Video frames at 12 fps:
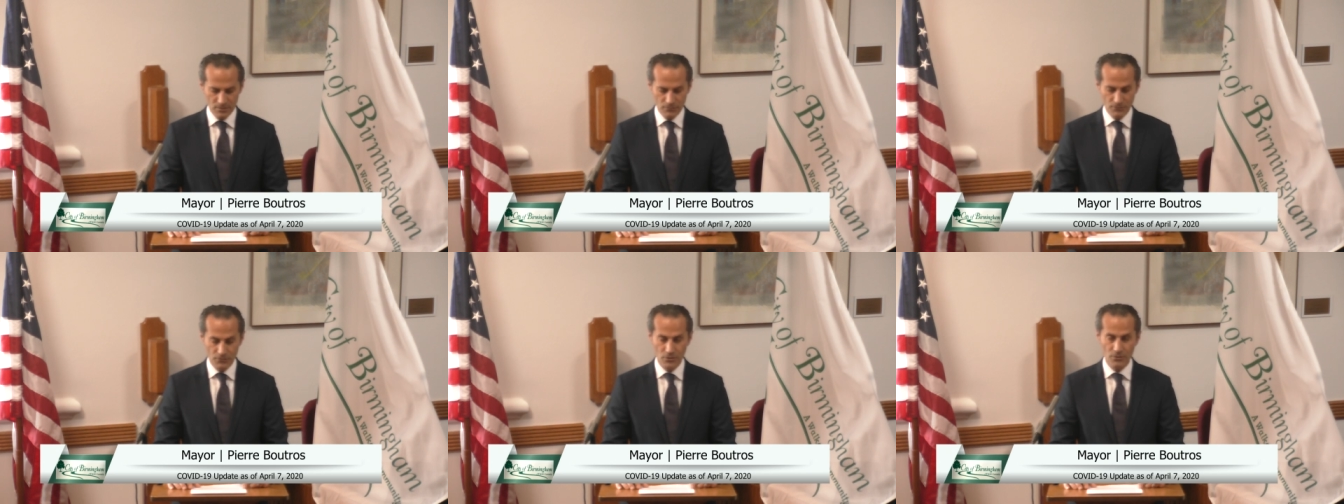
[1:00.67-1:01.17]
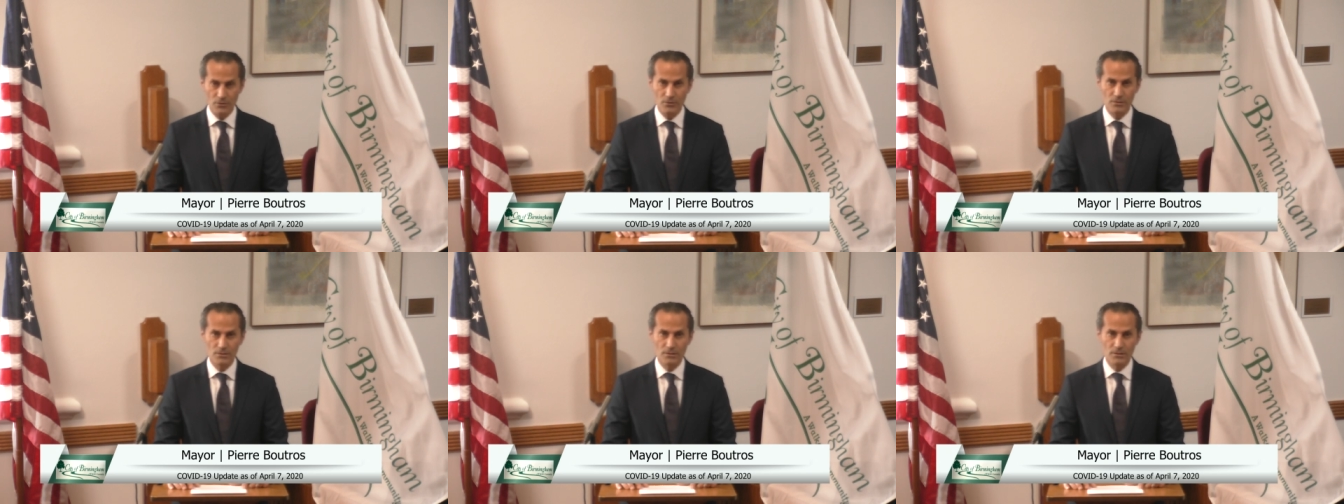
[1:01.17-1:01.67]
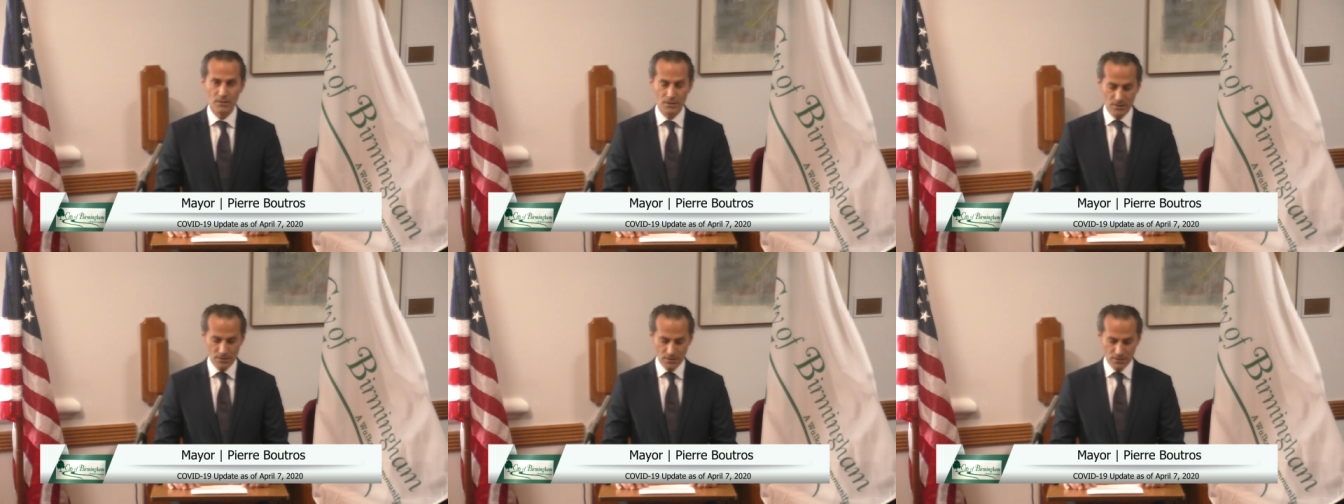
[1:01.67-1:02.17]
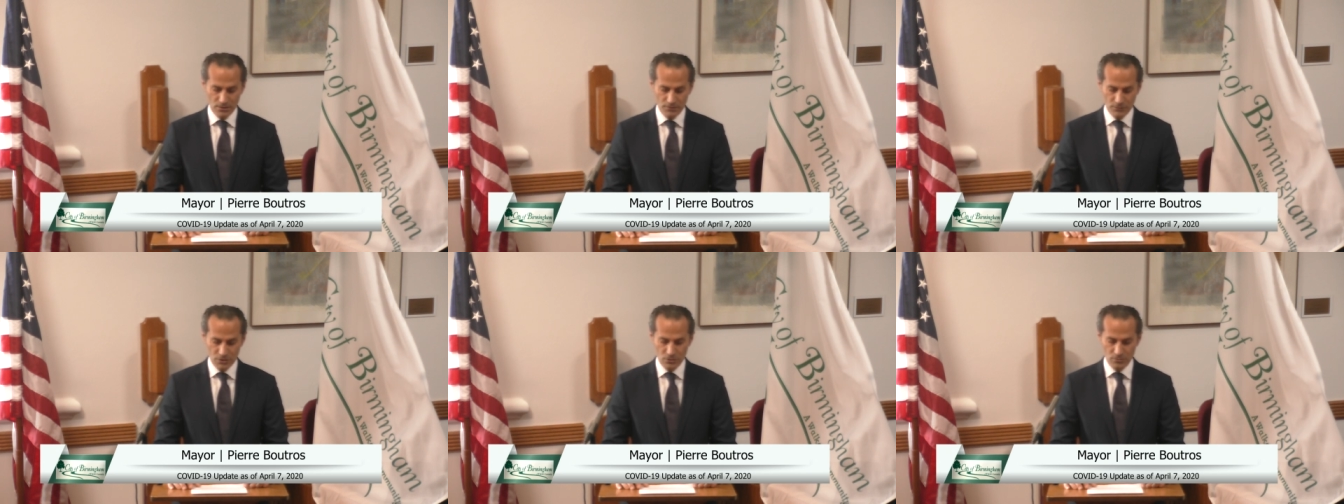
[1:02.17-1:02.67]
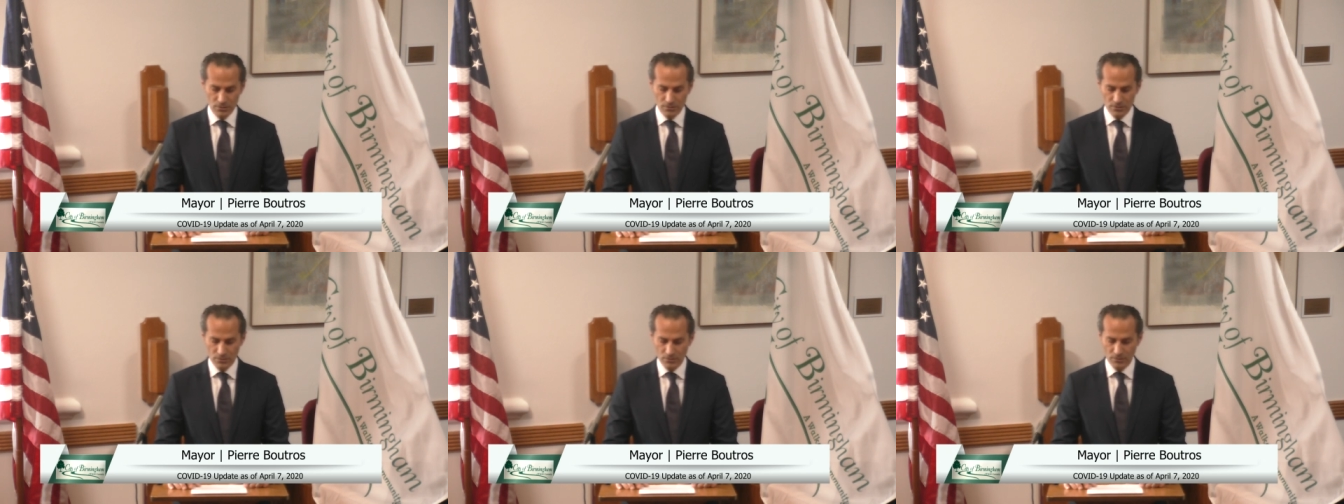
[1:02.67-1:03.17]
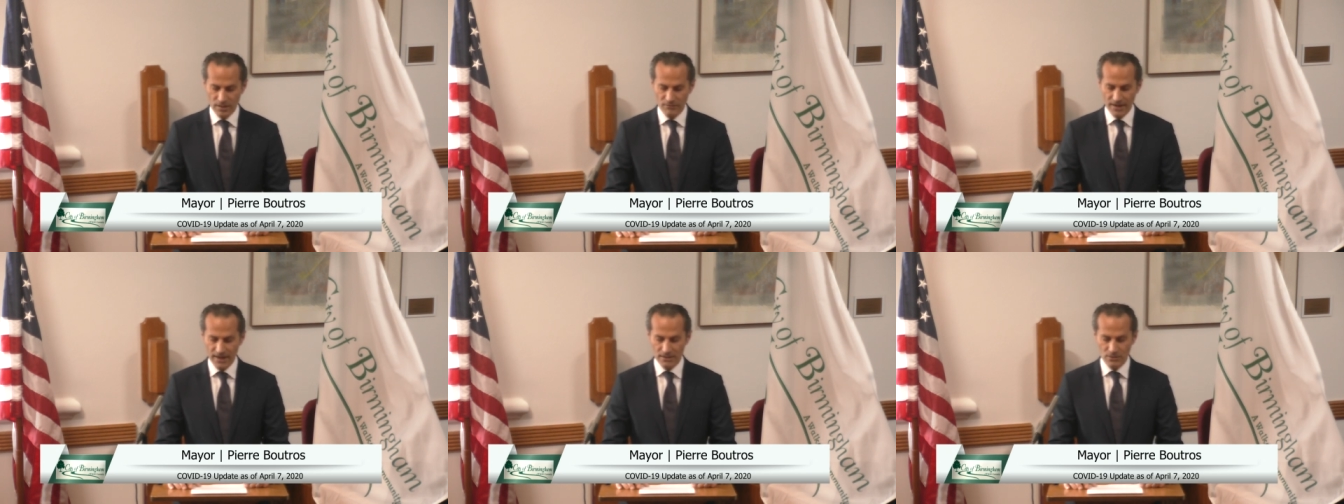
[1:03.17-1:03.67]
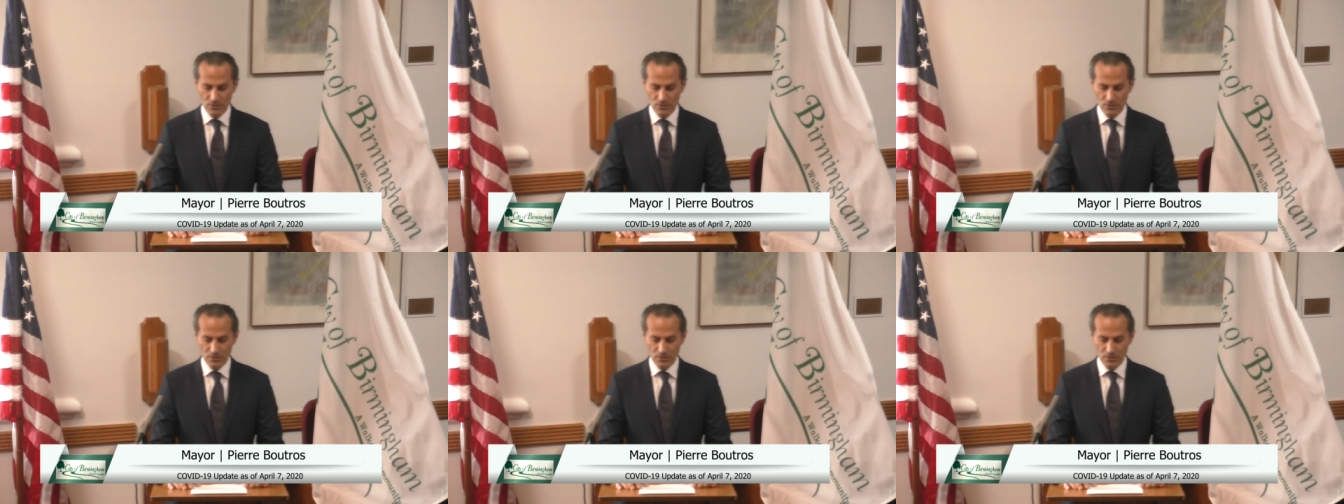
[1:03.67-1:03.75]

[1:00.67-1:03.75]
Further, individual who have had